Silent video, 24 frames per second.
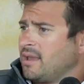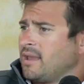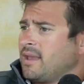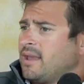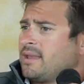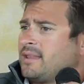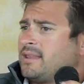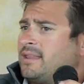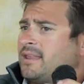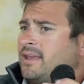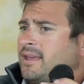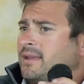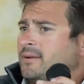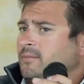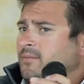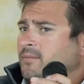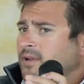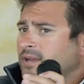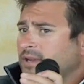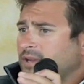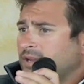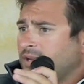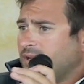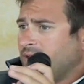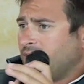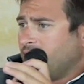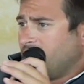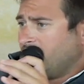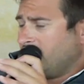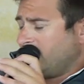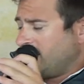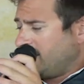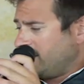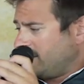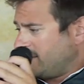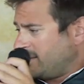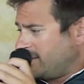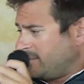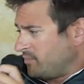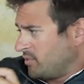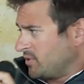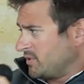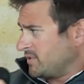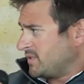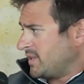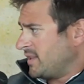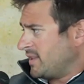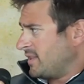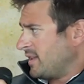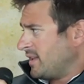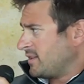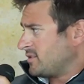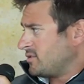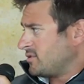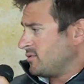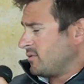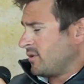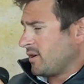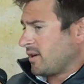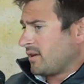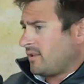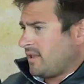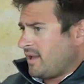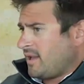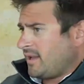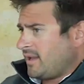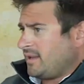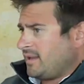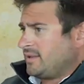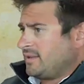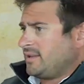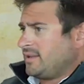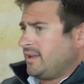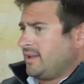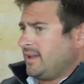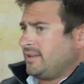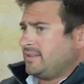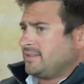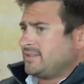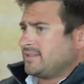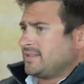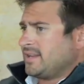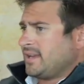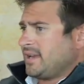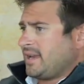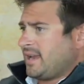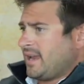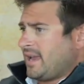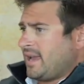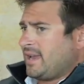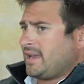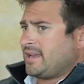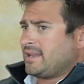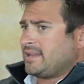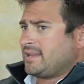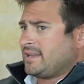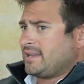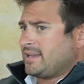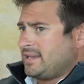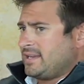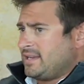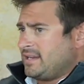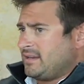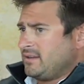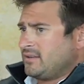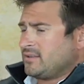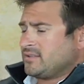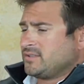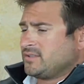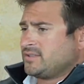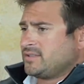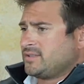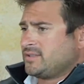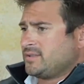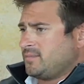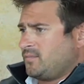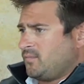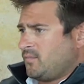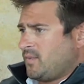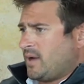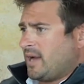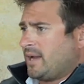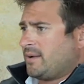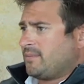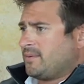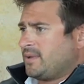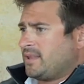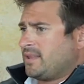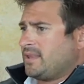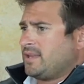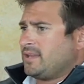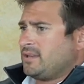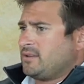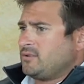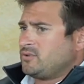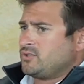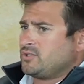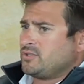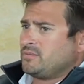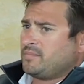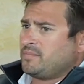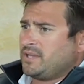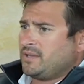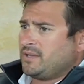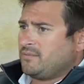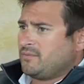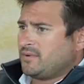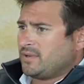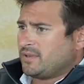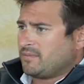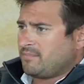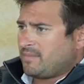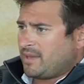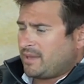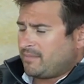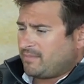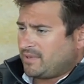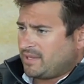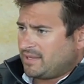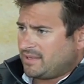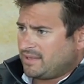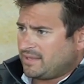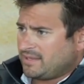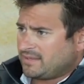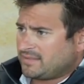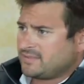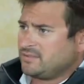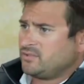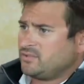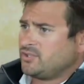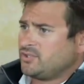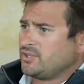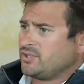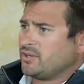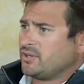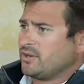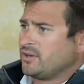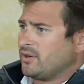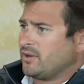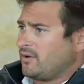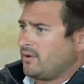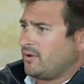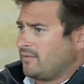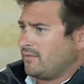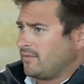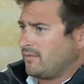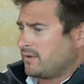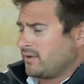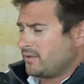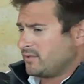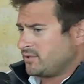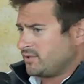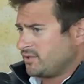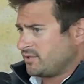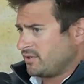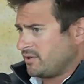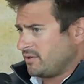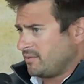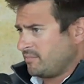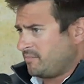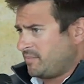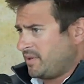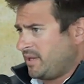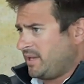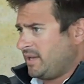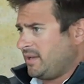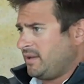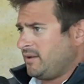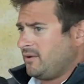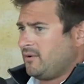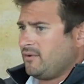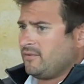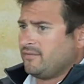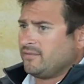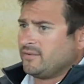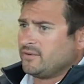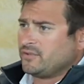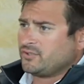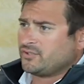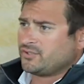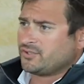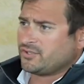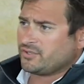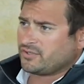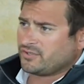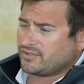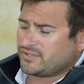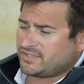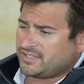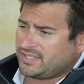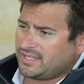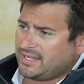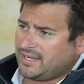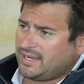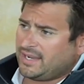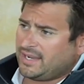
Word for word: Then we present that to our client and say, hey, here's why we think you should be with maybe this insurer over insurer B over insurer C.